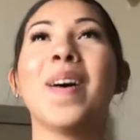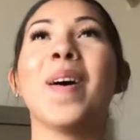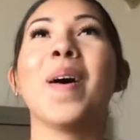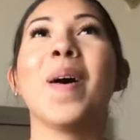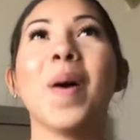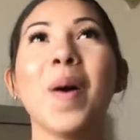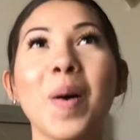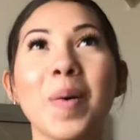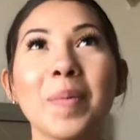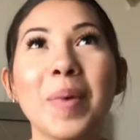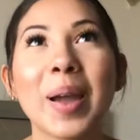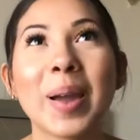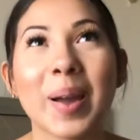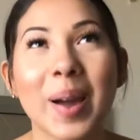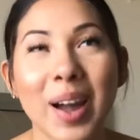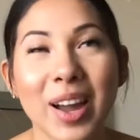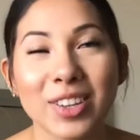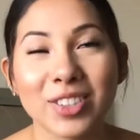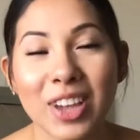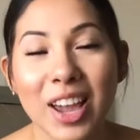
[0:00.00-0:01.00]
Oh my
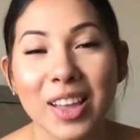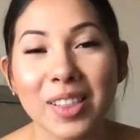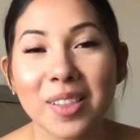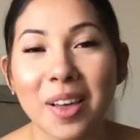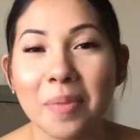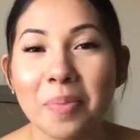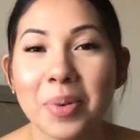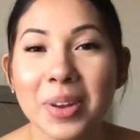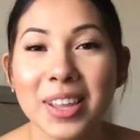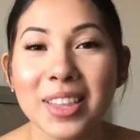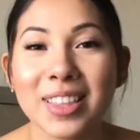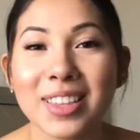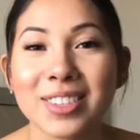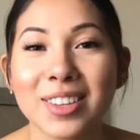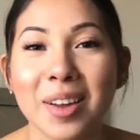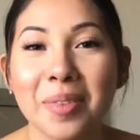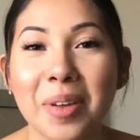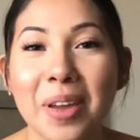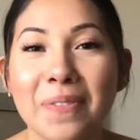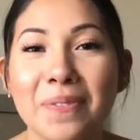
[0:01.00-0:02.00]
gosh, I love putting this
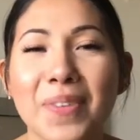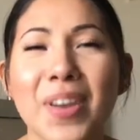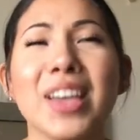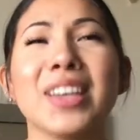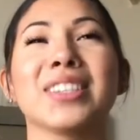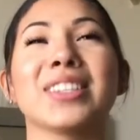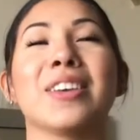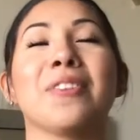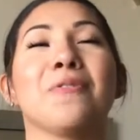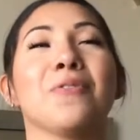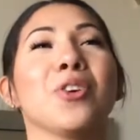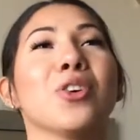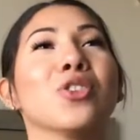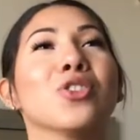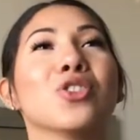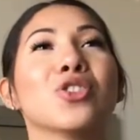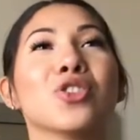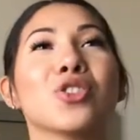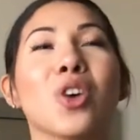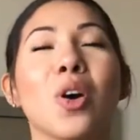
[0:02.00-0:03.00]
on my face. It feels
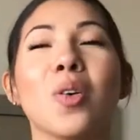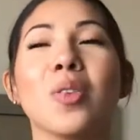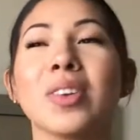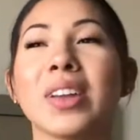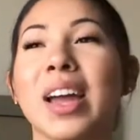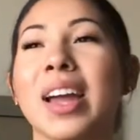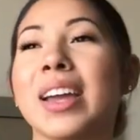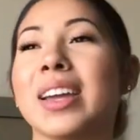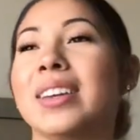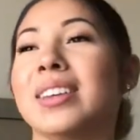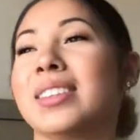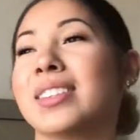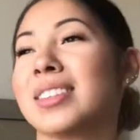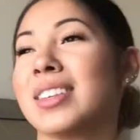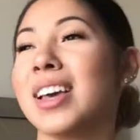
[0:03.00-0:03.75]
so nice.